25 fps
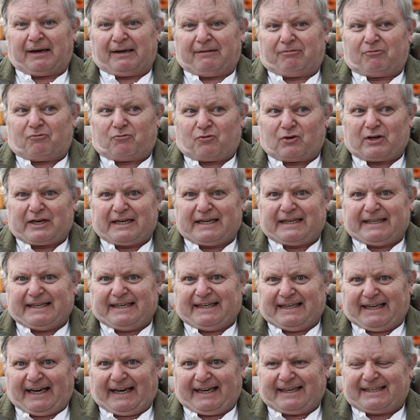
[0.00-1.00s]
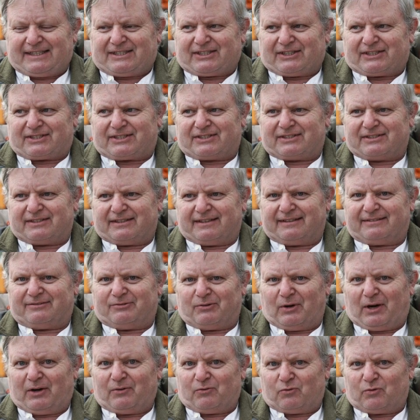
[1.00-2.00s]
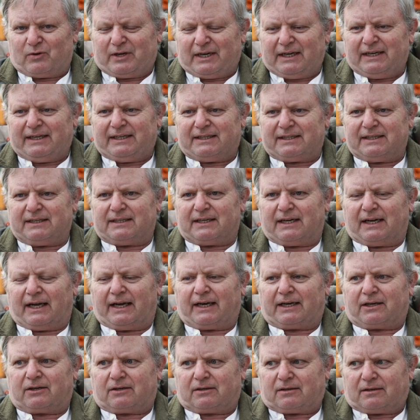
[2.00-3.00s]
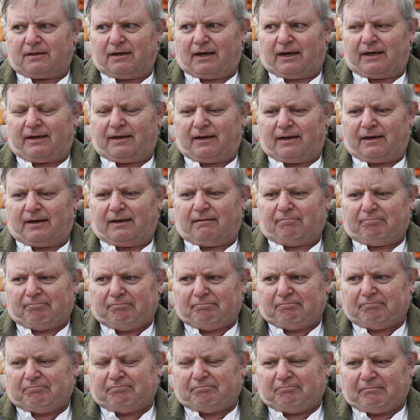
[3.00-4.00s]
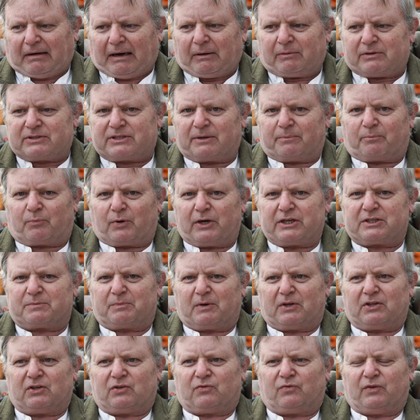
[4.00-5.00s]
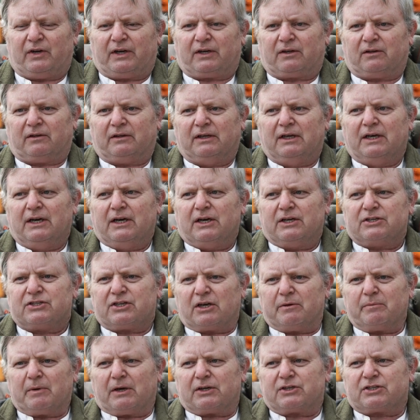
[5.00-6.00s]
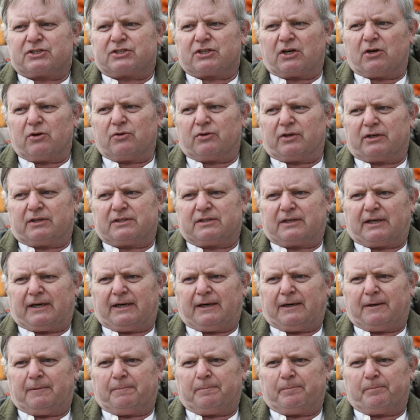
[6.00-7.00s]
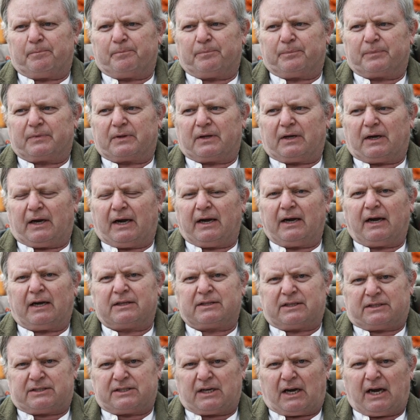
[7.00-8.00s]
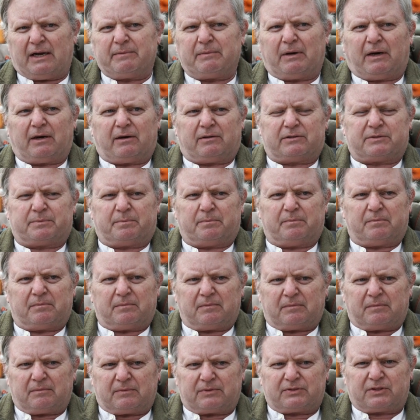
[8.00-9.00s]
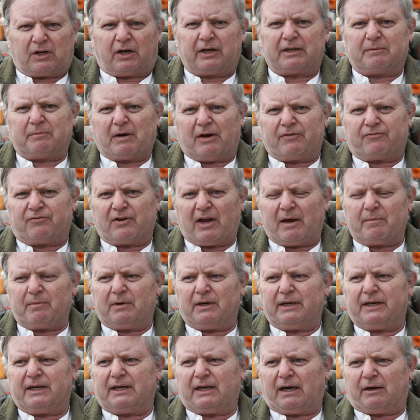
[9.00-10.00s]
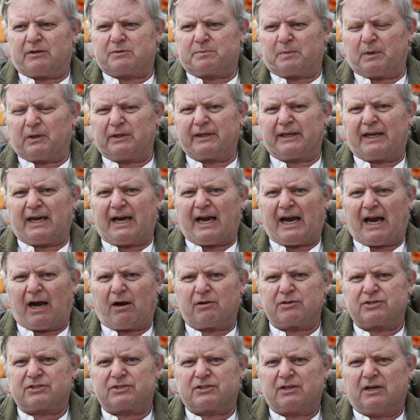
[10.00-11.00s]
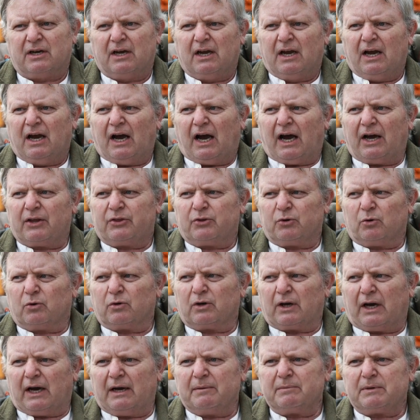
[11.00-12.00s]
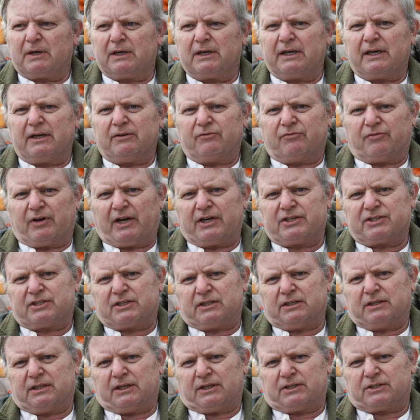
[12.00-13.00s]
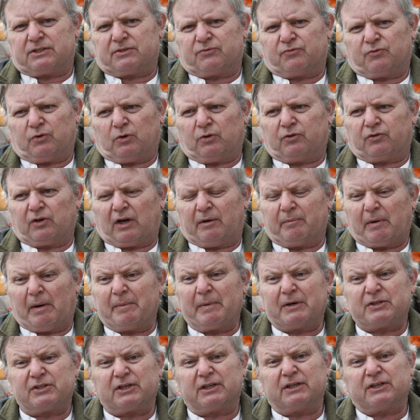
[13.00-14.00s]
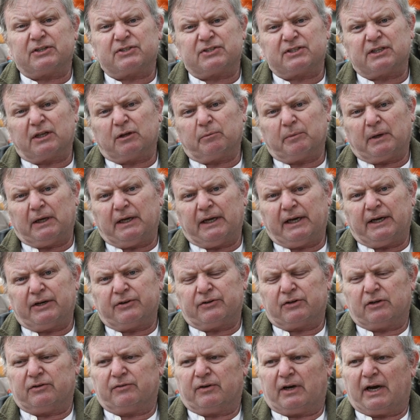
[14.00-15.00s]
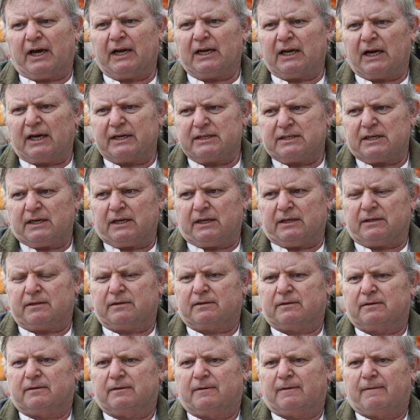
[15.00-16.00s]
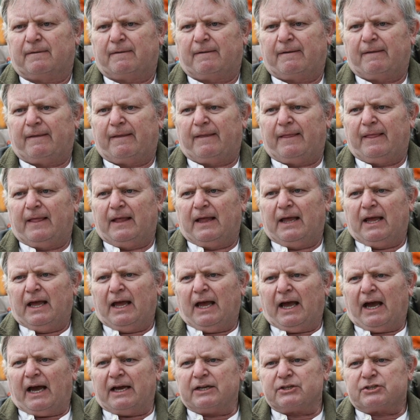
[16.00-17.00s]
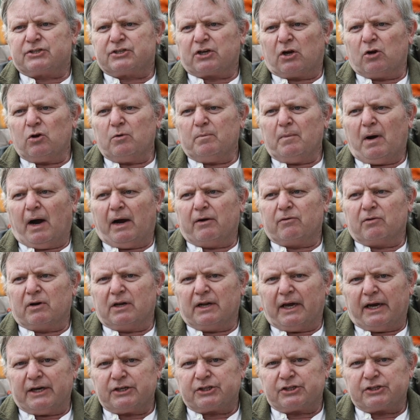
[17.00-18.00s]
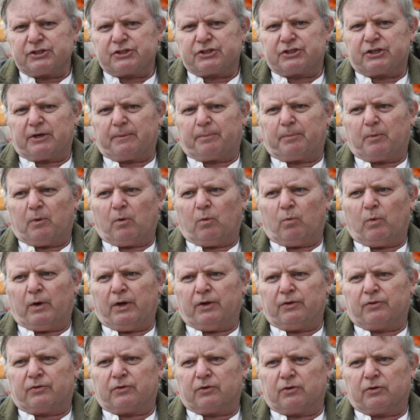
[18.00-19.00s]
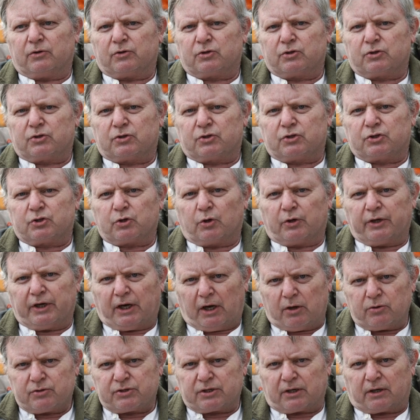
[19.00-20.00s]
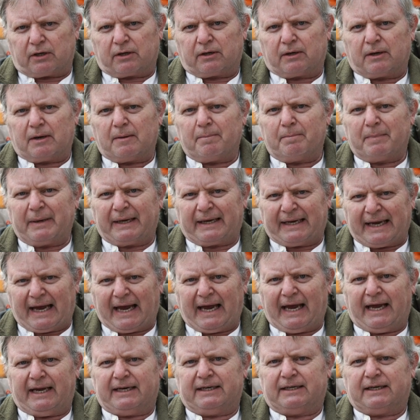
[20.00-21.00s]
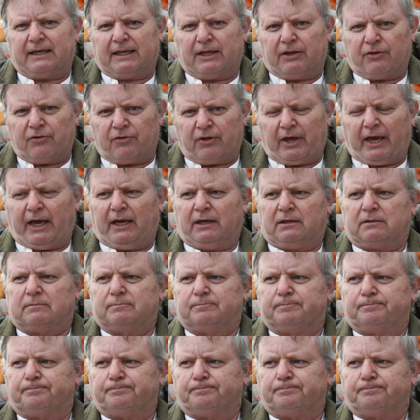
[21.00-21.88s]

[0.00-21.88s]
I really liked it. I really did, and I was impressed by this vehicle. So much so that I was starting my family and I was building a house. I thought, I'm going to invest in this full time. I'm actually going to sell my Land Rover. And I did. And so my relationship with Toyota began then.